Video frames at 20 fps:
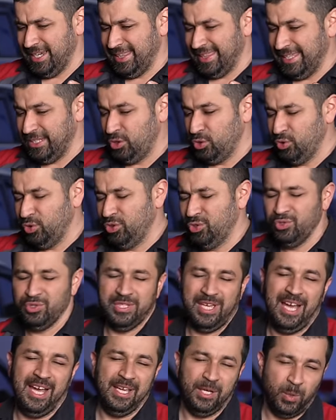they do use
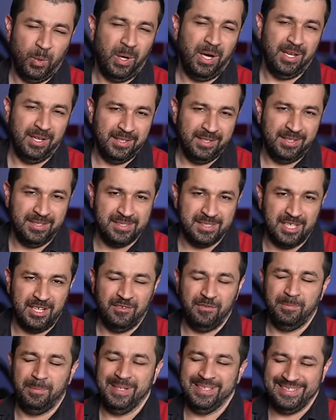high quality
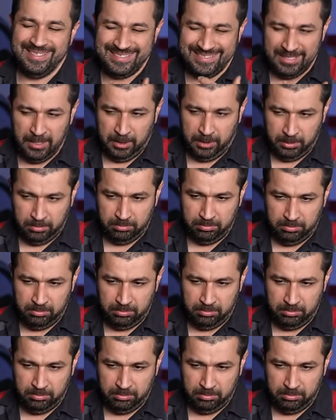stuff, but still.